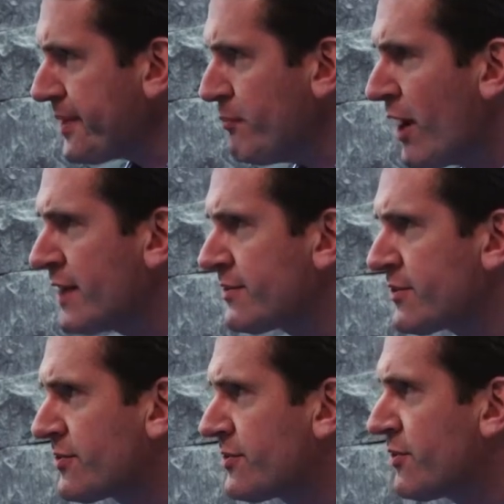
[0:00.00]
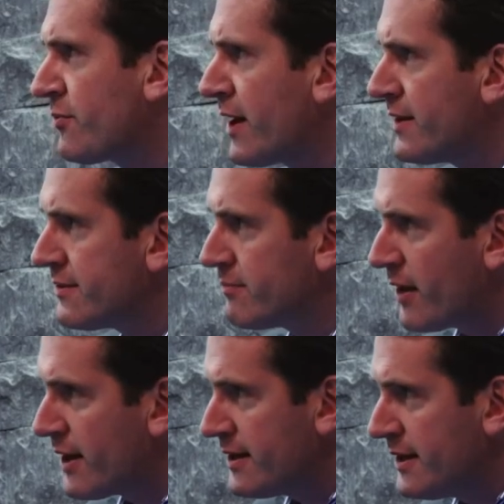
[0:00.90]
My discussion or
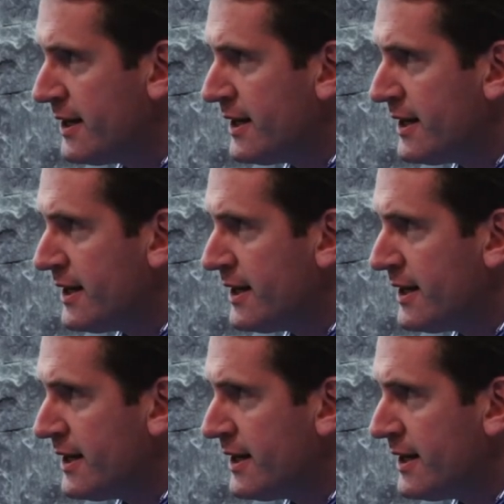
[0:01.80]
my